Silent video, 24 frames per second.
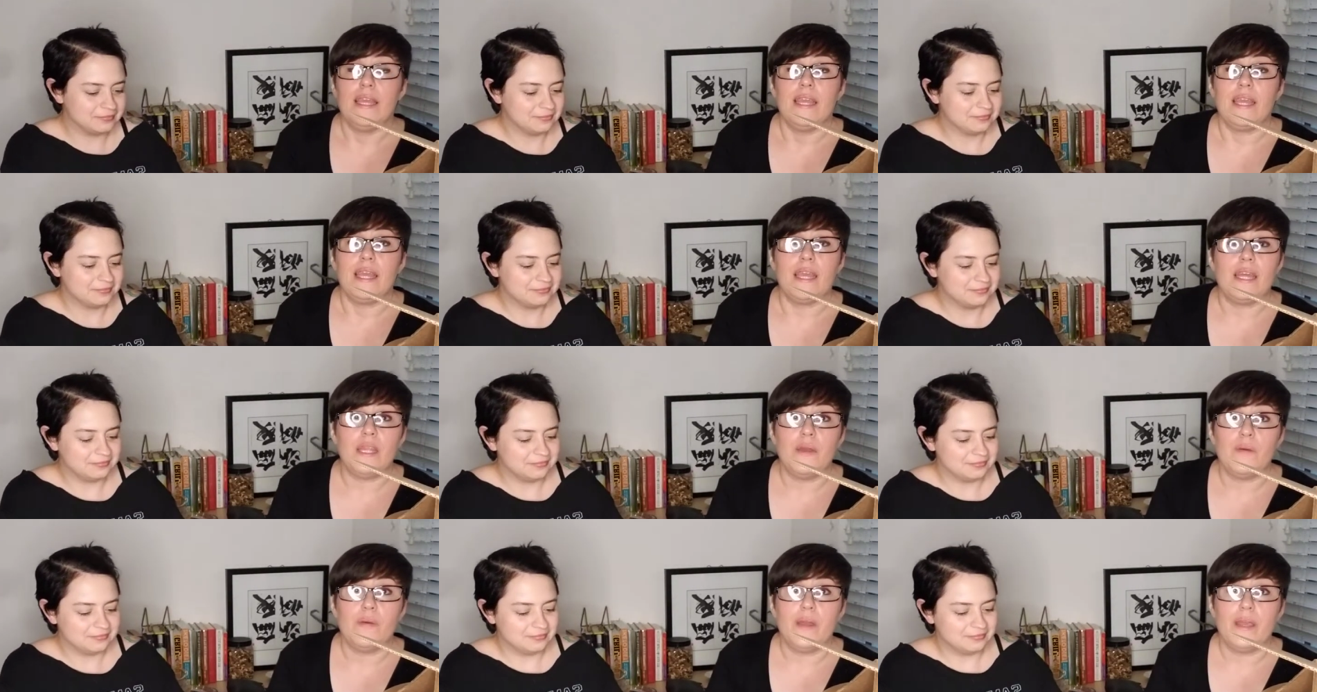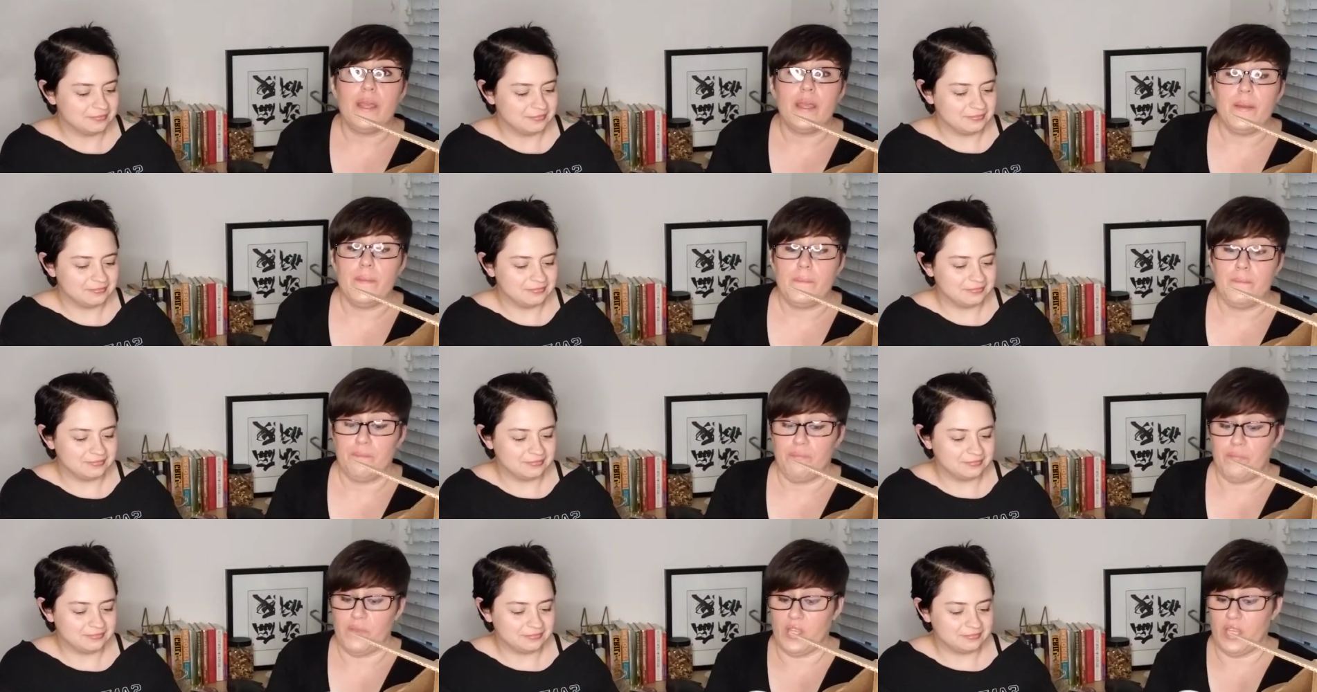
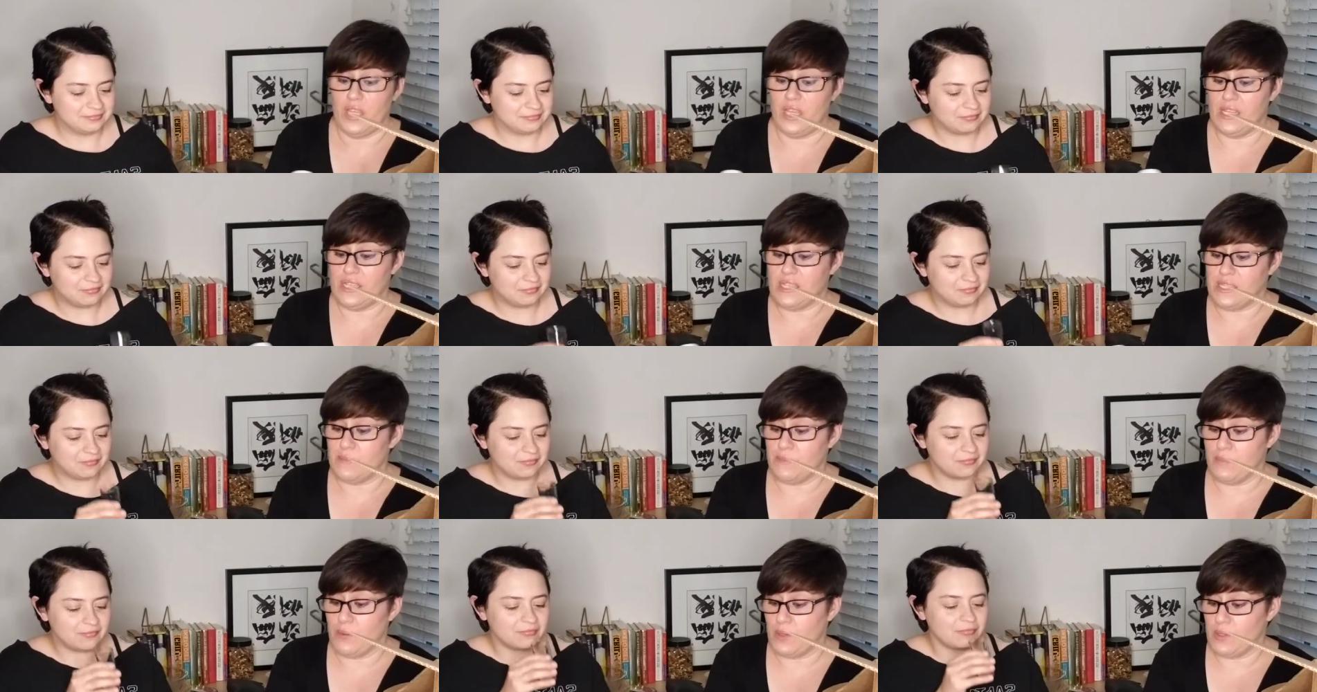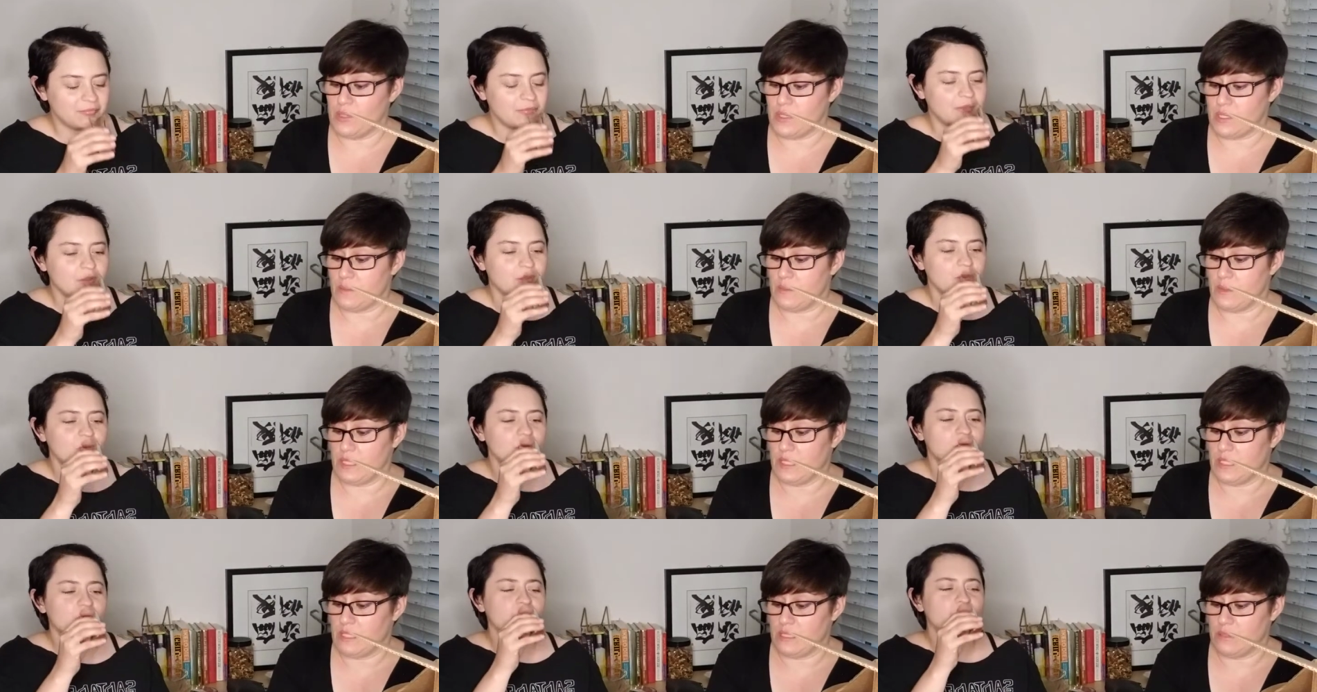Speaker 1: Anyway, it's supposed
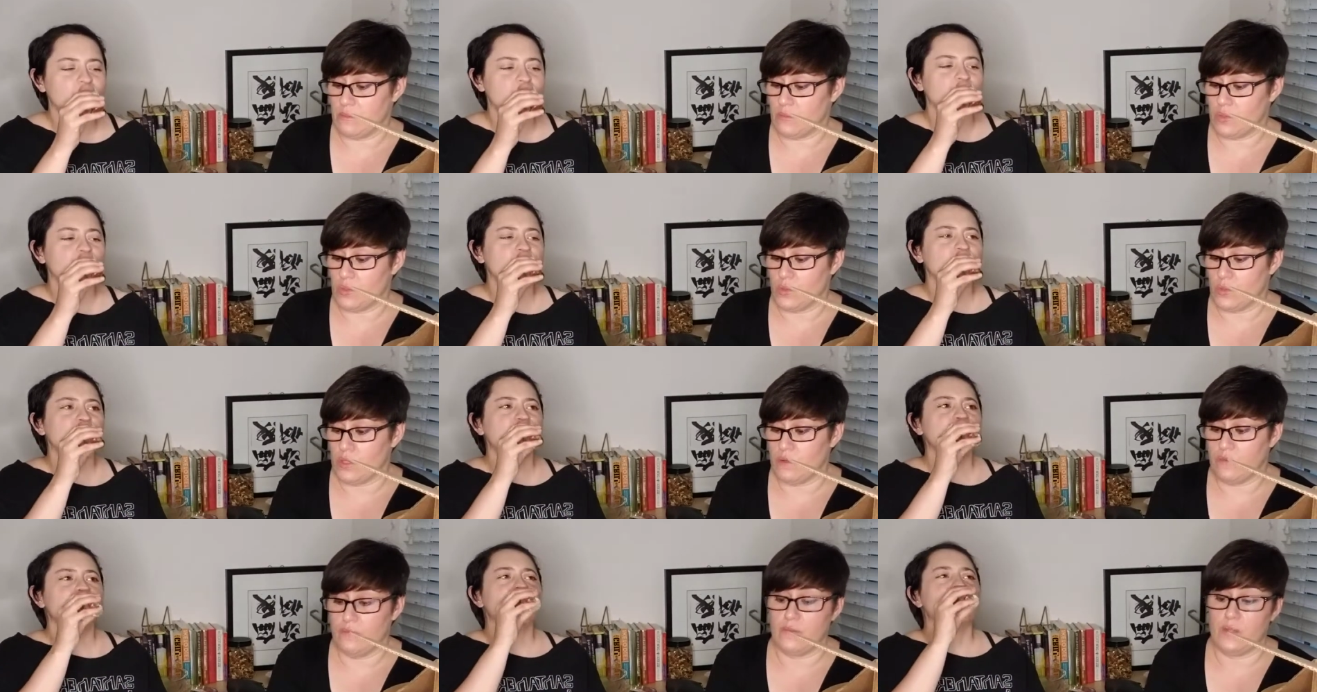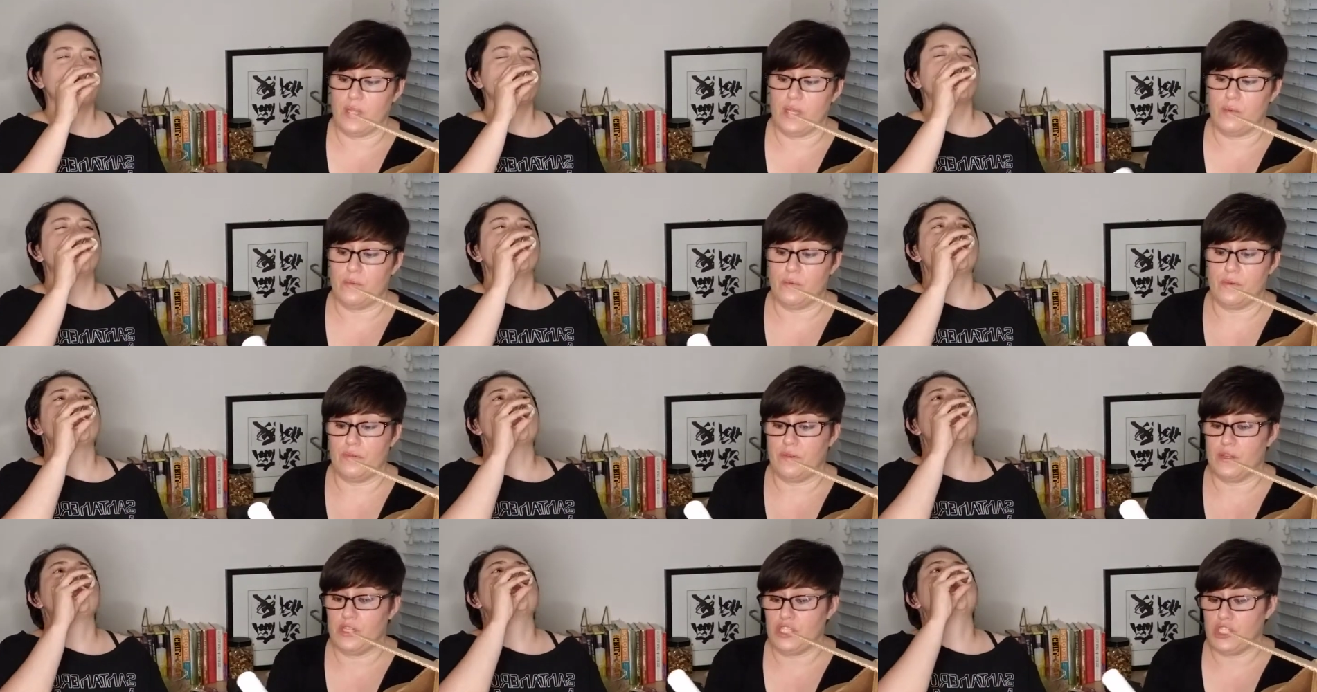to be some sort of
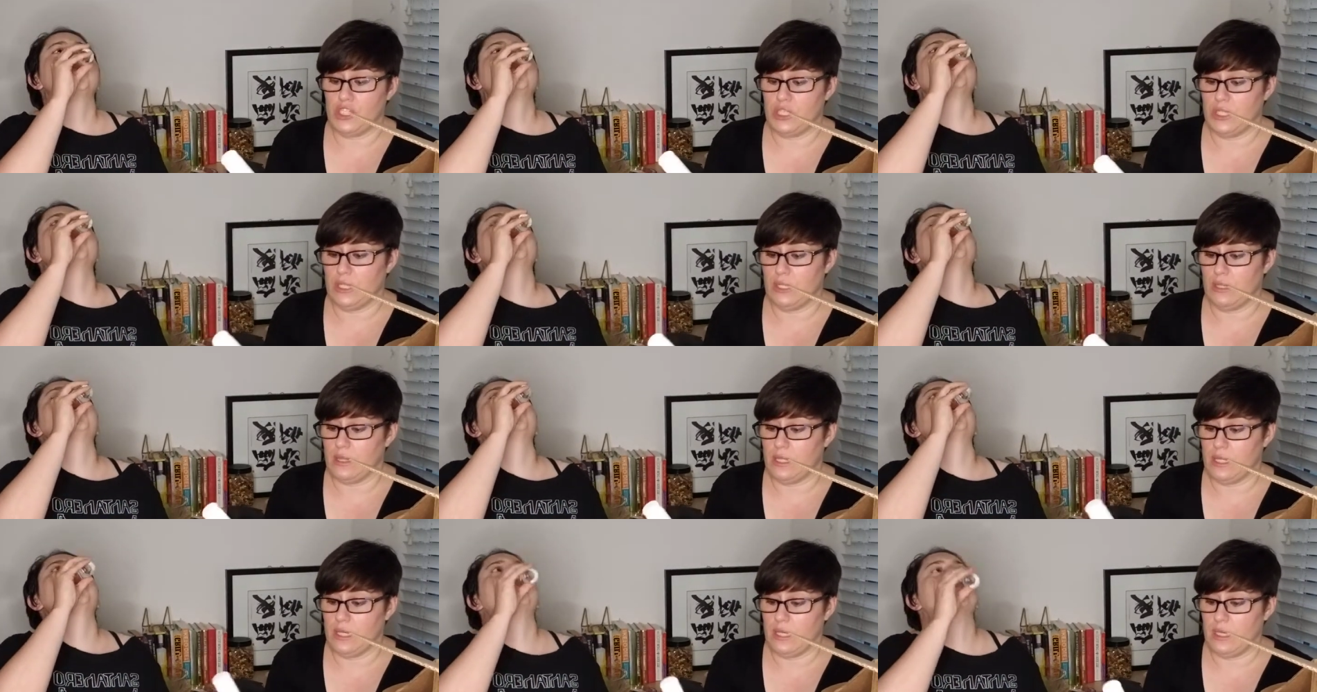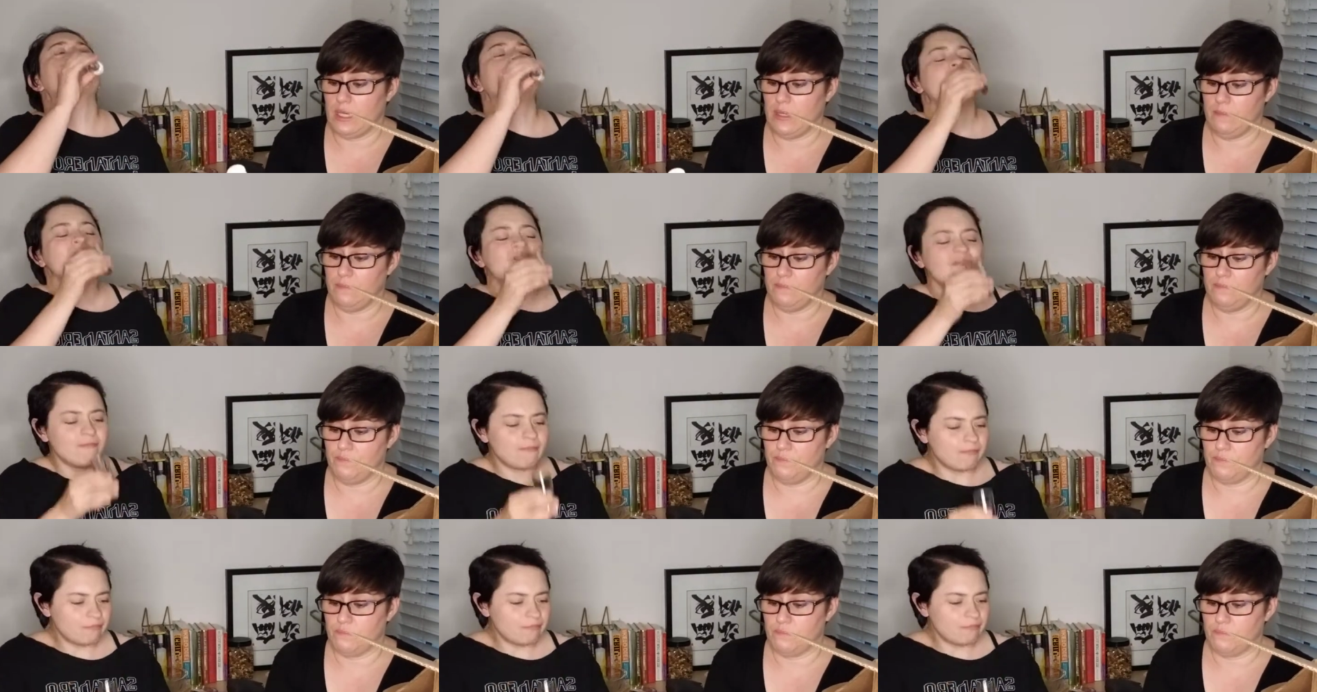like refreshing thing.